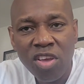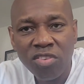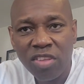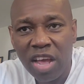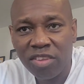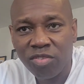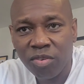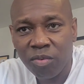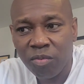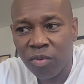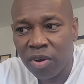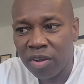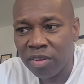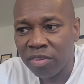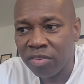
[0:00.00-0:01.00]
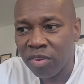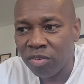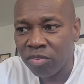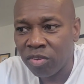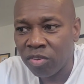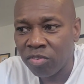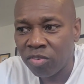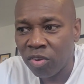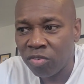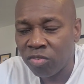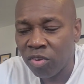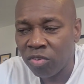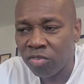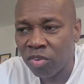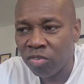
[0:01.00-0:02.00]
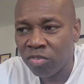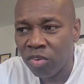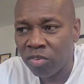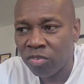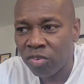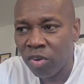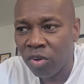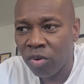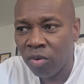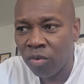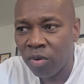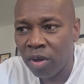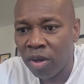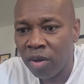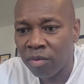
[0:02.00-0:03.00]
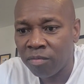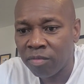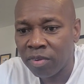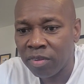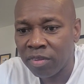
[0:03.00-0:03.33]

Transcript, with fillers: so that's the so so so so so so so um,